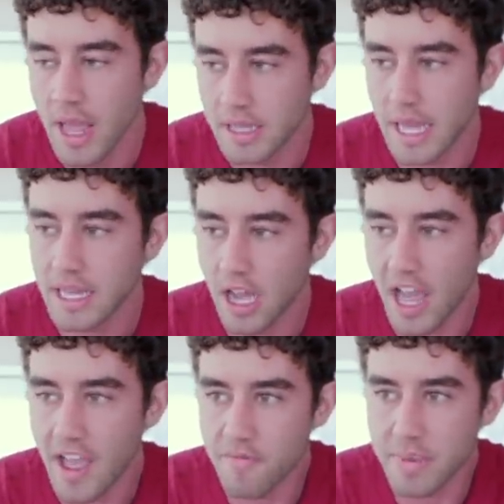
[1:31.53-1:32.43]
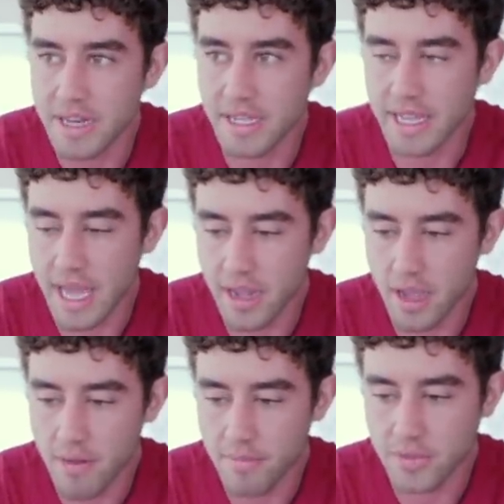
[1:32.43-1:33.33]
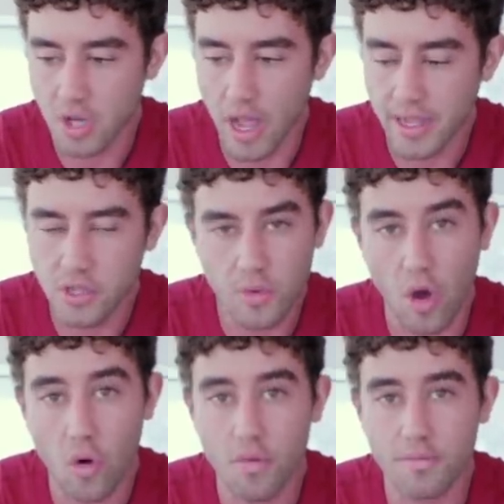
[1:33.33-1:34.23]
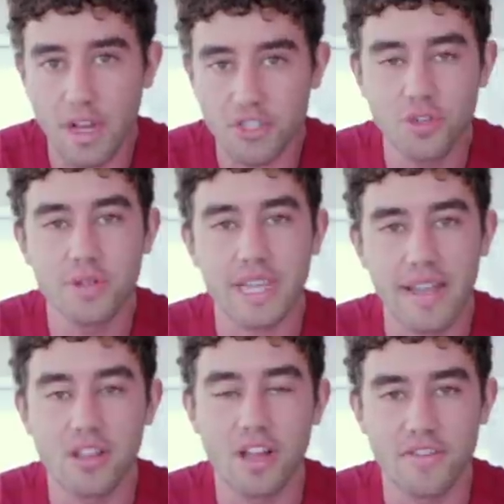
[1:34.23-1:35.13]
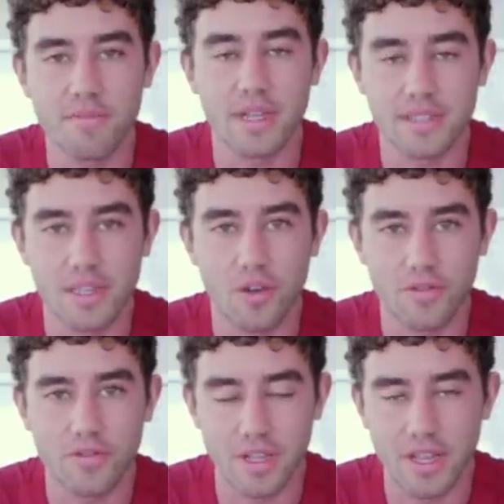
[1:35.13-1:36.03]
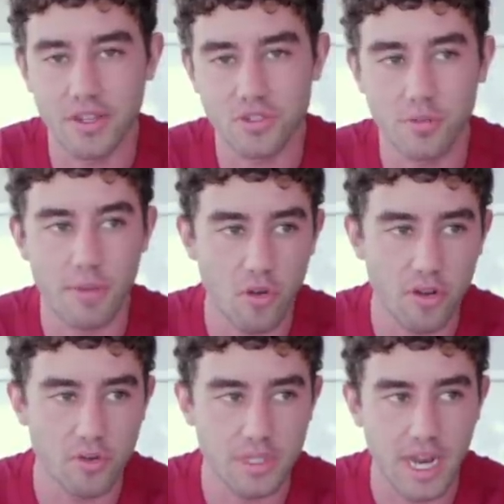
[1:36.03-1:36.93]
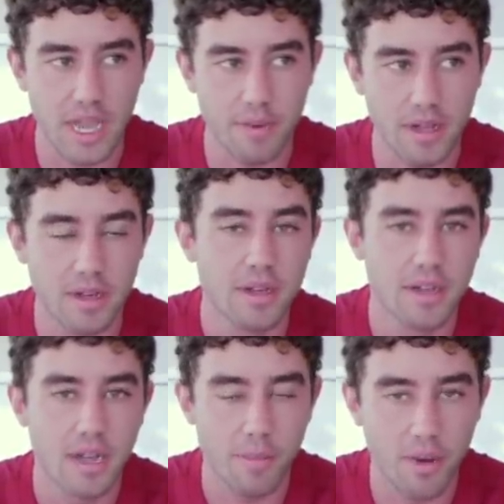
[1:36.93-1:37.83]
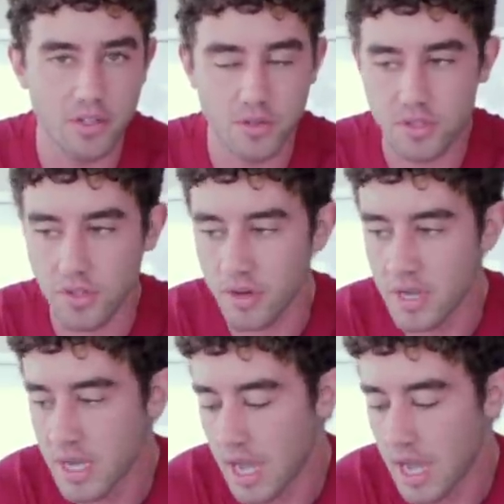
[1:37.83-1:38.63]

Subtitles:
Lately, I have been getting up, so I can do a whole, I should do a day in the life of myself, really, I should. But I'm not gonna do it today, but I might do it soon.